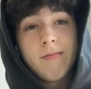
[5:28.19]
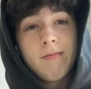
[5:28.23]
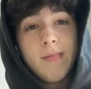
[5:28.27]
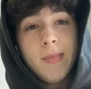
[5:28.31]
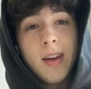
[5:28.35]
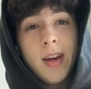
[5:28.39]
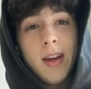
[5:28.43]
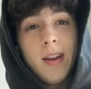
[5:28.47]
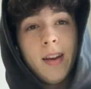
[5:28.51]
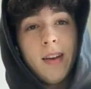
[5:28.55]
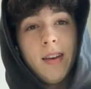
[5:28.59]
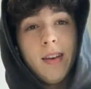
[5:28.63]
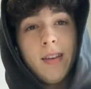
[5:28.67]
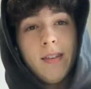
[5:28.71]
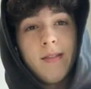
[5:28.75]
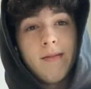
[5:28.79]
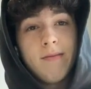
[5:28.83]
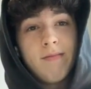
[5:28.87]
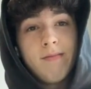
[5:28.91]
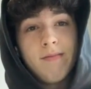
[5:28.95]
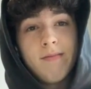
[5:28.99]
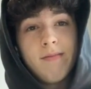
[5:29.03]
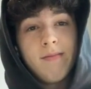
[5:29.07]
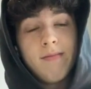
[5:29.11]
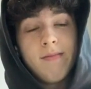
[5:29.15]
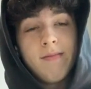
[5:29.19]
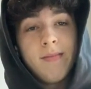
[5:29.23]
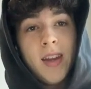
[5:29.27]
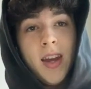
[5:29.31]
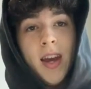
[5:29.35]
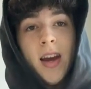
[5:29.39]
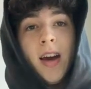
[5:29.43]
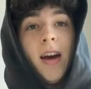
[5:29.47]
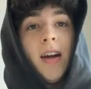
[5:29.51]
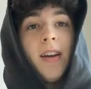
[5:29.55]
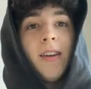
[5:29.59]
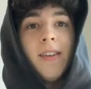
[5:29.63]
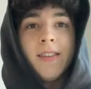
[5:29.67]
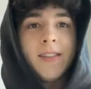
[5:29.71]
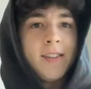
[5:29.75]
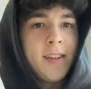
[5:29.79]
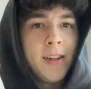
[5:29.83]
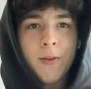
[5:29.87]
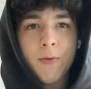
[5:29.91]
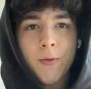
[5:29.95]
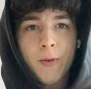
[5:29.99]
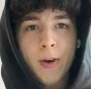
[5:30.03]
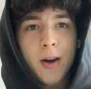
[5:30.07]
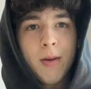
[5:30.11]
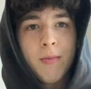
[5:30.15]
And yeah, I just
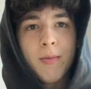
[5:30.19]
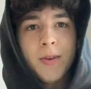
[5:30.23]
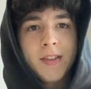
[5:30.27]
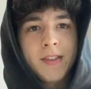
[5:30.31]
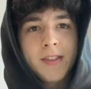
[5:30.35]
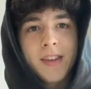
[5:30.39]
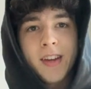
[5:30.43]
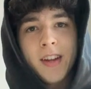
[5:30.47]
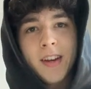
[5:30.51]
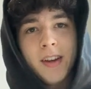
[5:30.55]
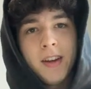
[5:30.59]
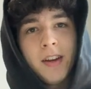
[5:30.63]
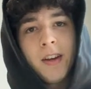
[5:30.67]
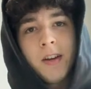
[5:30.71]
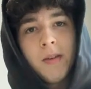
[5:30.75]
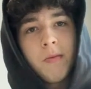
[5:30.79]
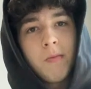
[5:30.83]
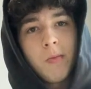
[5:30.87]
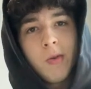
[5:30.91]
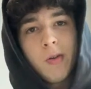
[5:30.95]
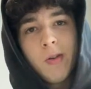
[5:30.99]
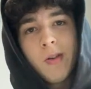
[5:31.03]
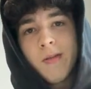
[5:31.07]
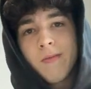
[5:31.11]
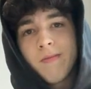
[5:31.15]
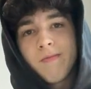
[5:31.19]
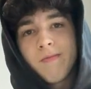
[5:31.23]
didn't want to be skinny anymore.